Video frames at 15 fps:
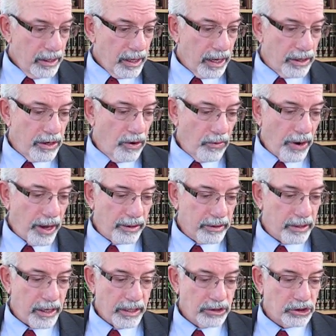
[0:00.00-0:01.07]
and no
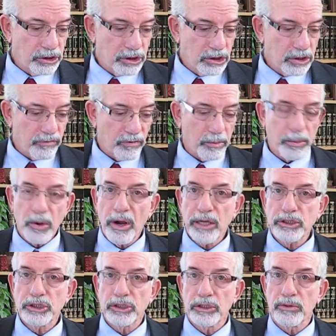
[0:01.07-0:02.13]
allegations of
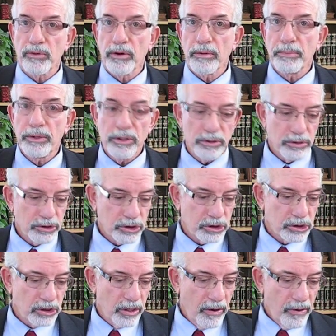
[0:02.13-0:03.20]
oppression or
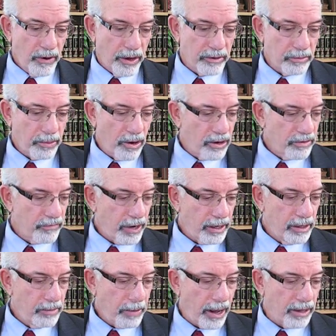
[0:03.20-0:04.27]
abuse on the part of
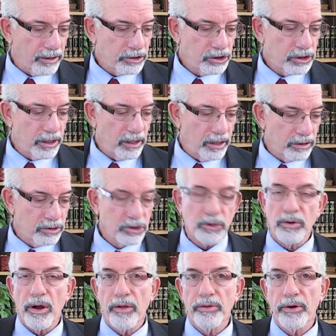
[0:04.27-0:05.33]
any Palestinians
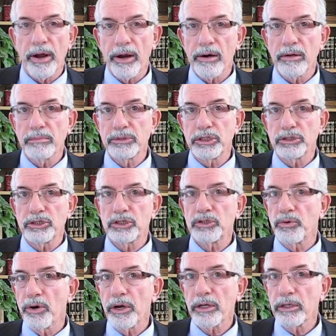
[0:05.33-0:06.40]
or other Arabs
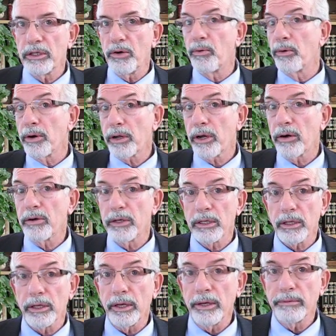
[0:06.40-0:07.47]
historically or
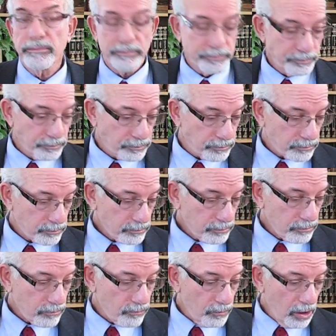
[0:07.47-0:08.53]
currently.
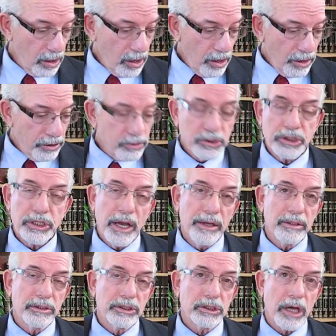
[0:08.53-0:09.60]
You state
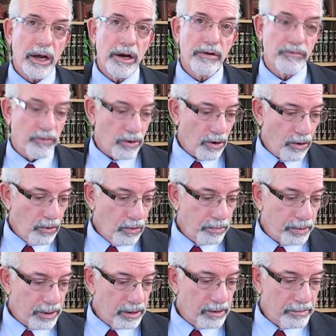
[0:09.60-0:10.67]
a desire for
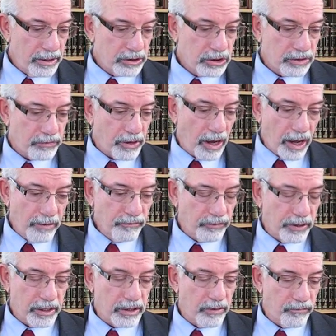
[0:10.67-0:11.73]
hope in the midst of
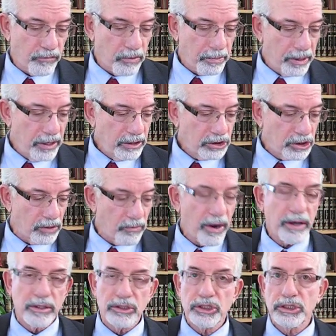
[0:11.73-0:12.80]
conflict and for peace and
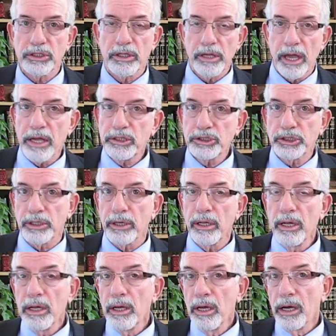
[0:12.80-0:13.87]
reconciliation
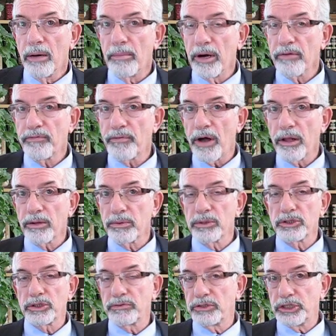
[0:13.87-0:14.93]
among
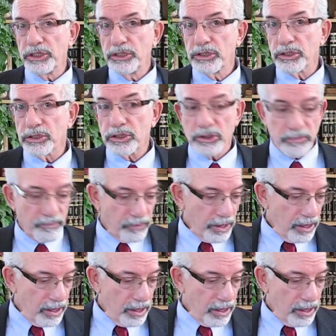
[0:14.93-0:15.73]
followers of Jesus.